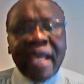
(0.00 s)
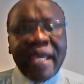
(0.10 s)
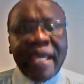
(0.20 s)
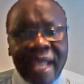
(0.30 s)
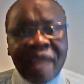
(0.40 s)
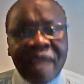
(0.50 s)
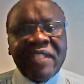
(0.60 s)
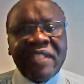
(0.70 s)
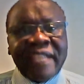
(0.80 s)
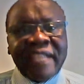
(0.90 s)
enough
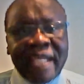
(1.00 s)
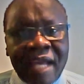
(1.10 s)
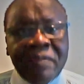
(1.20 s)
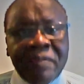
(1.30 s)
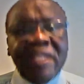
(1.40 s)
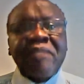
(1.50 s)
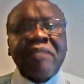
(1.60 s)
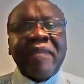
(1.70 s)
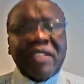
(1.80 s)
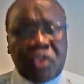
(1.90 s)
is enough, this
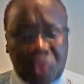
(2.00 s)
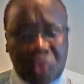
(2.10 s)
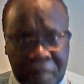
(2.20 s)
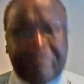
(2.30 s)
must stop.